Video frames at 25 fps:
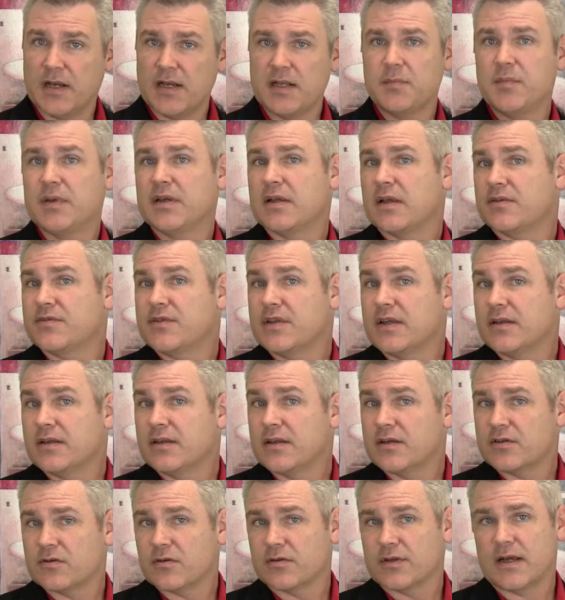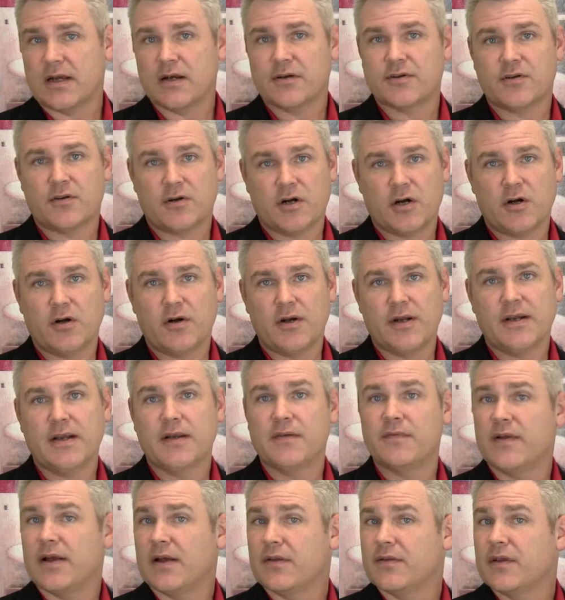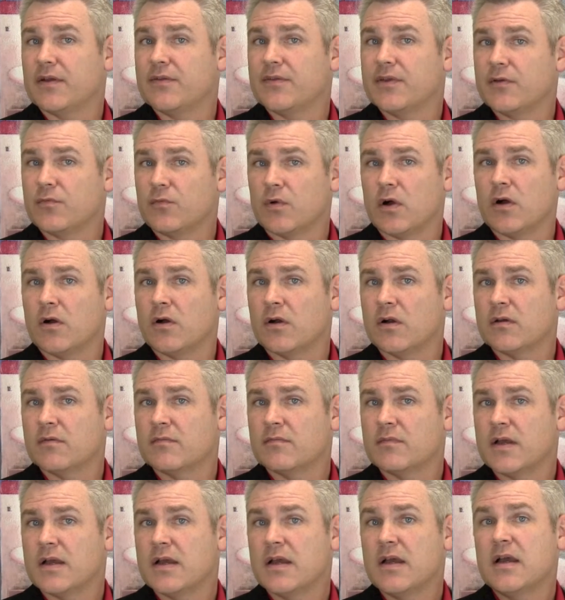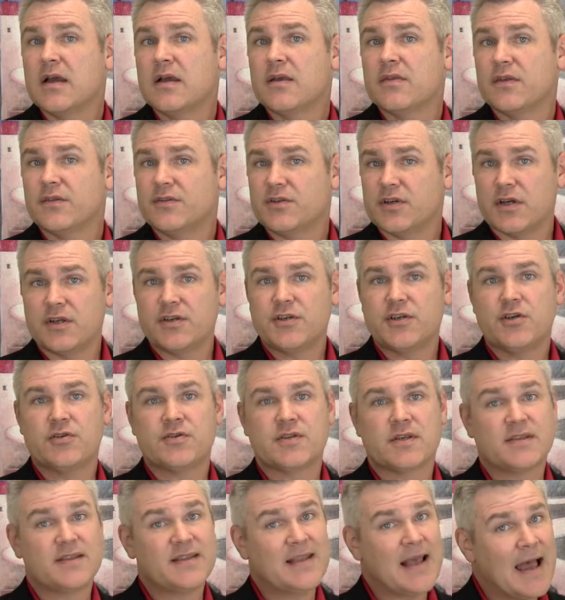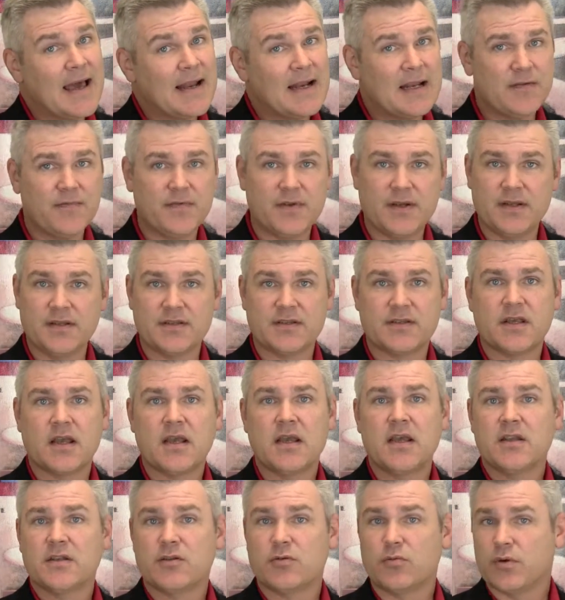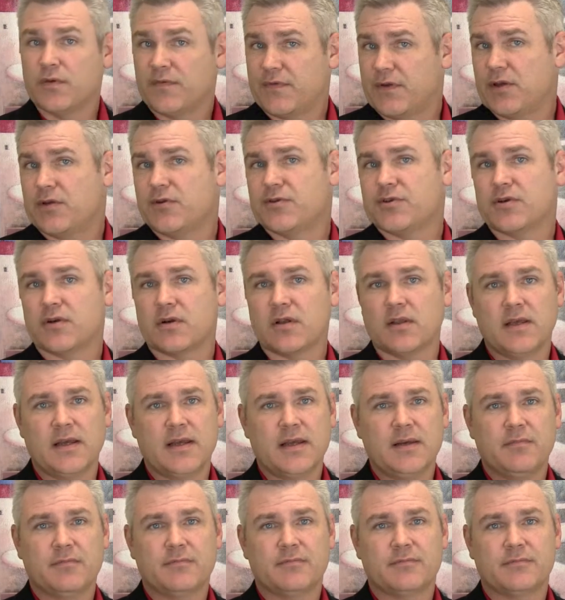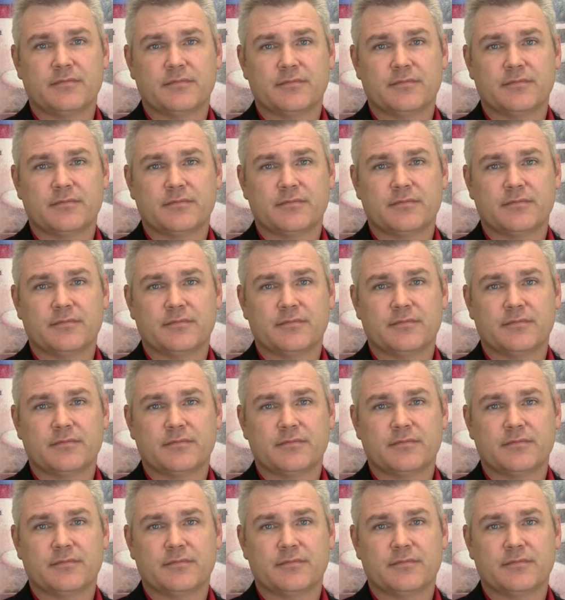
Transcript: but because the initial doctor hurried and found nothing wrong, the judge uses that evidence to refuse your claim.